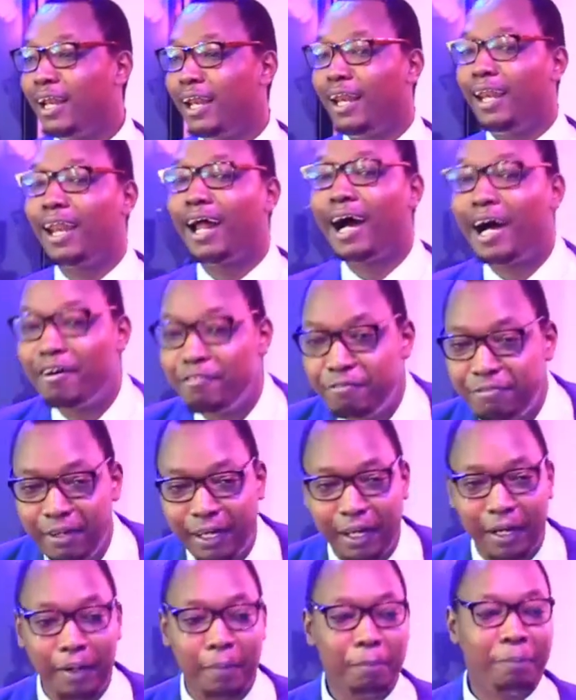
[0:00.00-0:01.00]

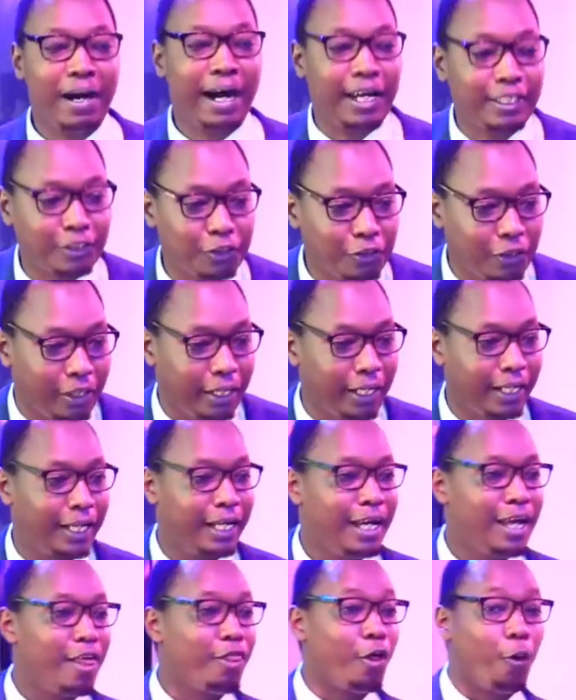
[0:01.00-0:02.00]
loving person
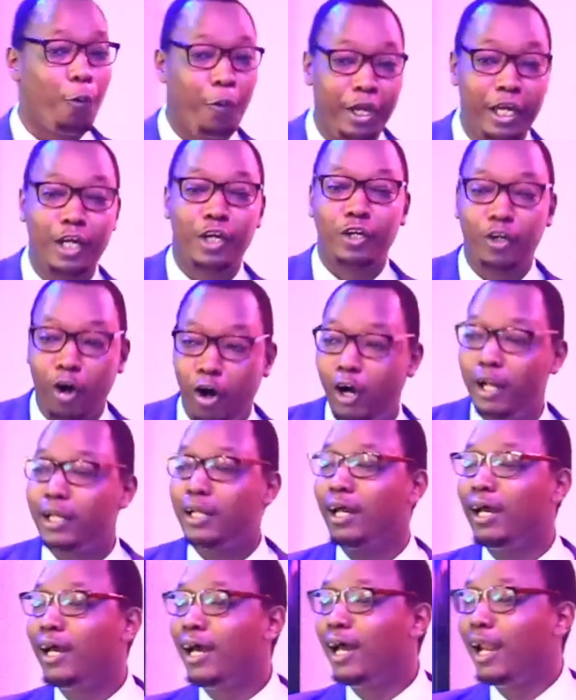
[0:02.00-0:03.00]
the way God
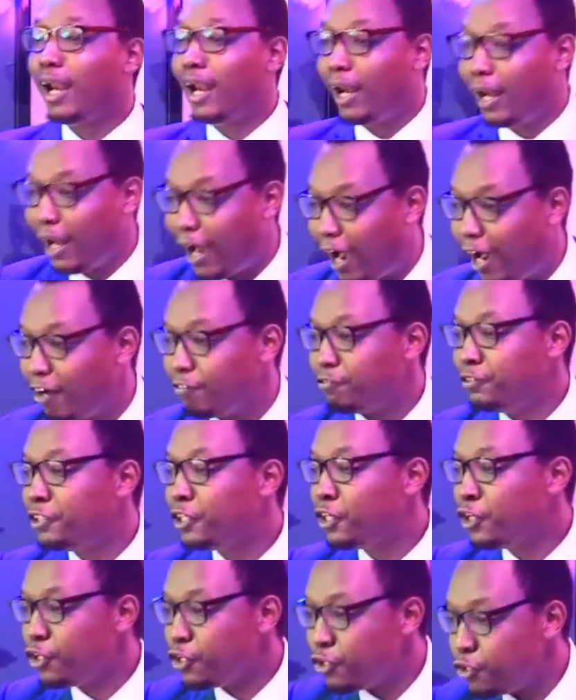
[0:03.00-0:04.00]
loved
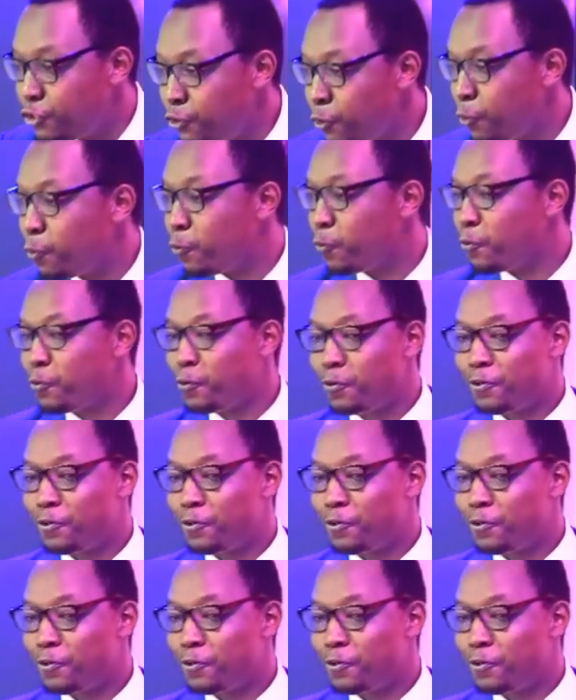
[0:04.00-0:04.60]
you.